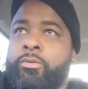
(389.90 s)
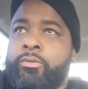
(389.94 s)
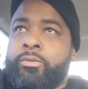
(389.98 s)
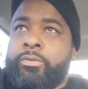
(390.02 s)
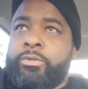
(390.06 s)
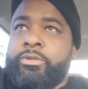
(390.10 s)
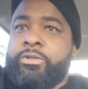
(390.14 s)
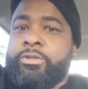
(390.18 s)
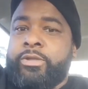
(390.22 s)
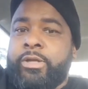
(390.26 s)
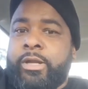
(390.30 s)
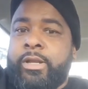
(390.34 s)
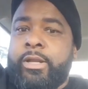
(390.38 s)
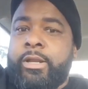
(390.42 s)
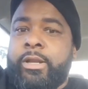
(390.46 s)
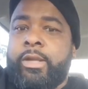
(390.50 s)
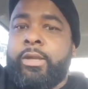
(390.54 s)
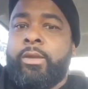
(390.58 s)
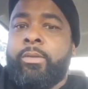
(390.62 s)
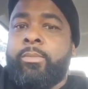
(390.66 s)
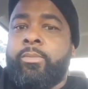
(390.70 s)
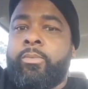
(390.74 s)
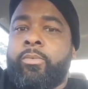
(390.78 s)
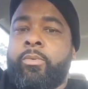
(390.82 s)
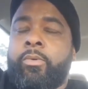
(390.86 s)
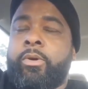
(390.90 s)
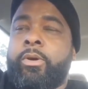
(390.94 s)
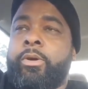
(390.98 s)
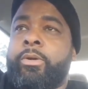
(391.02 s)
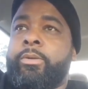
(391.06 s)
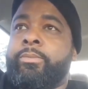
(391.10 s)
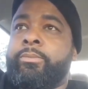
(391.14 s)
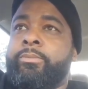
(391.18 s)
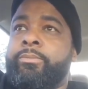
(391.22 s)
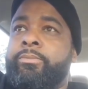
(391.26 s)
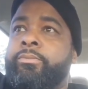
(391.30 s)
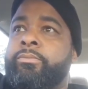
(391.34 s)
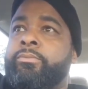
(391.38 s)
just want to say I love you,
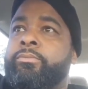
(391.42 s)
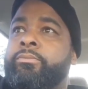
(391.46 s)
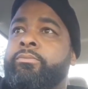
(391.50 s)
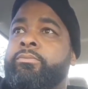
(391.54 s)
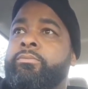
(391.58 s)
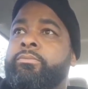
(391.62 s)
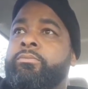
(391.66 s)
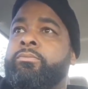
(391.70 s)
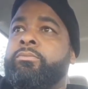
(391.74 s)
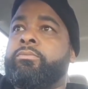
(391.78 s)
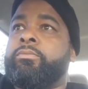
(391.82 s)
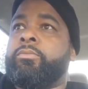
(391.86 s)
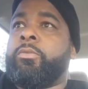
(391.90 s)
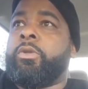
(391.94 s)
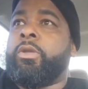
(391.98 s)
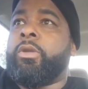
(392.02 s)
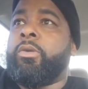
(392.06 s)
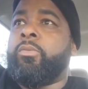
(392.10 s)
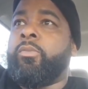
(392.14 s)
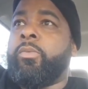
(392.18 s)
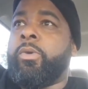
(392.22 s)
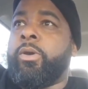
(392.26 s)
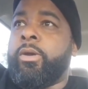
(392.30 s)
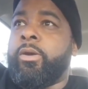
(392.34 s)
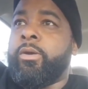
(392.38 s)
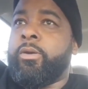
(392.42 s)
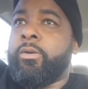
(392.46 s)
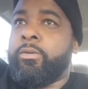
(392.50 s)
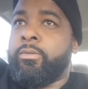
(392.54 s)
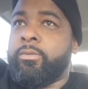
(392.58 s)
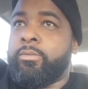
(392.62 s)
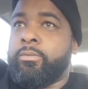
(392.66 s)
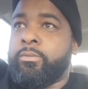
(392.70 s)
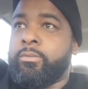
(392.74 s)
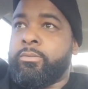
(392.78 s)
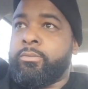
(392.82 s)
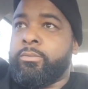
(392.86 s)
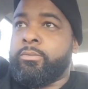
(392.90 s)
boy. Get well.
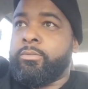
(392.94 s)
